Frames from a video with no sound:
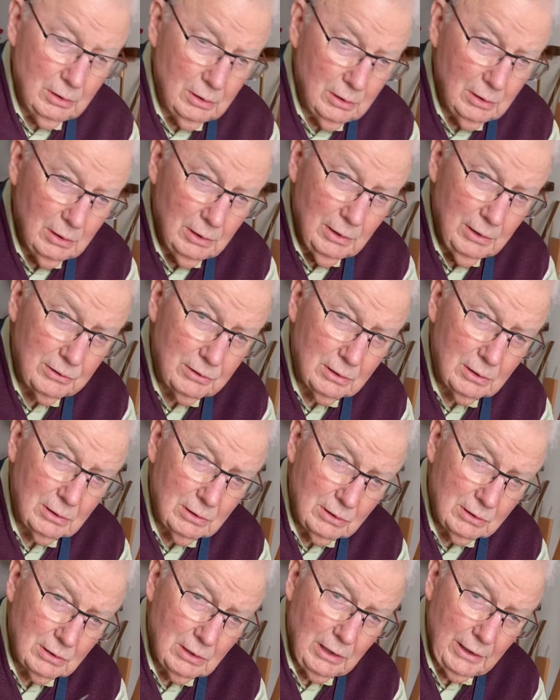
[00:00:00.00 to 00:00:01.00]
It's
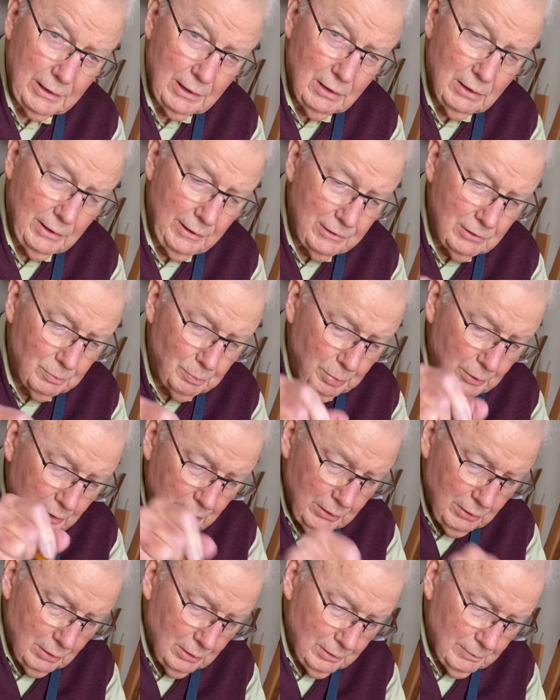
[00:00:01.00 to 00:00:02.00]
like an ice pick.
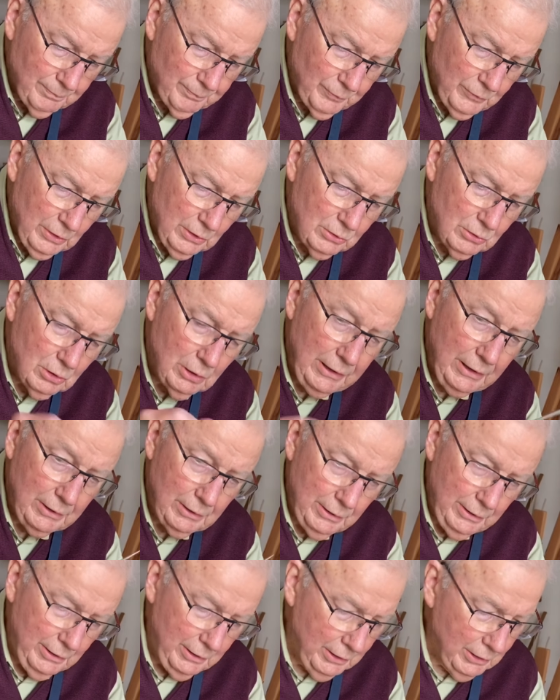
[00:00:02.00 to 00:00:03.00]
I
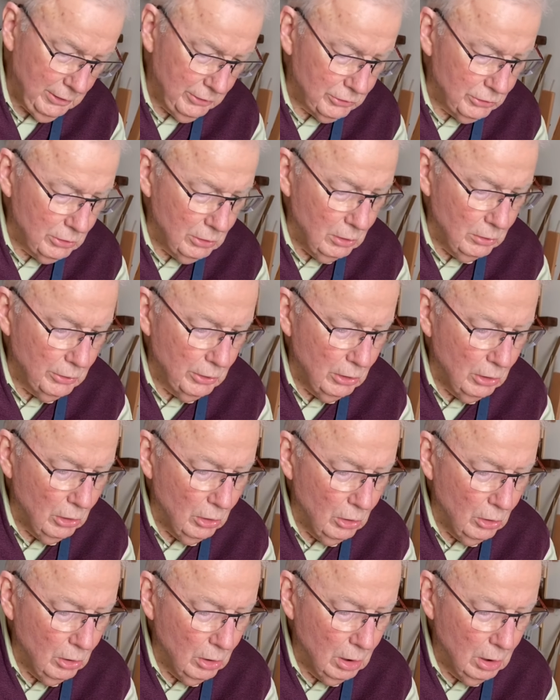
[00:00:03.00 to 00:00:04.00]
think it's called an
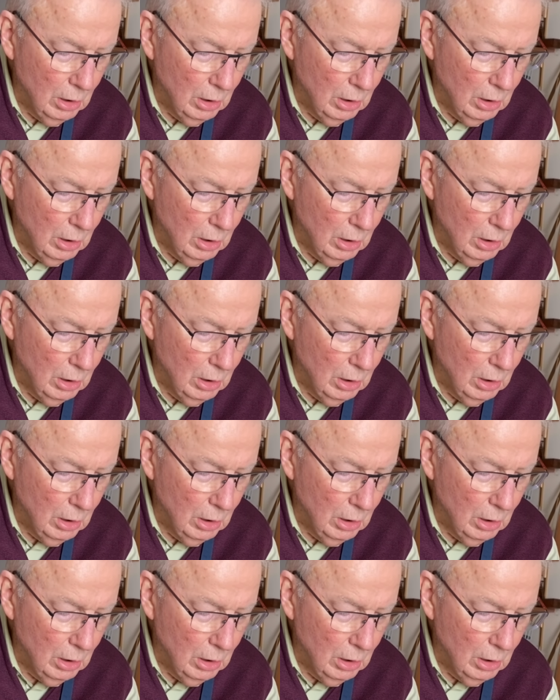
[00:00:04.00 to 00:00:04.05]
awl.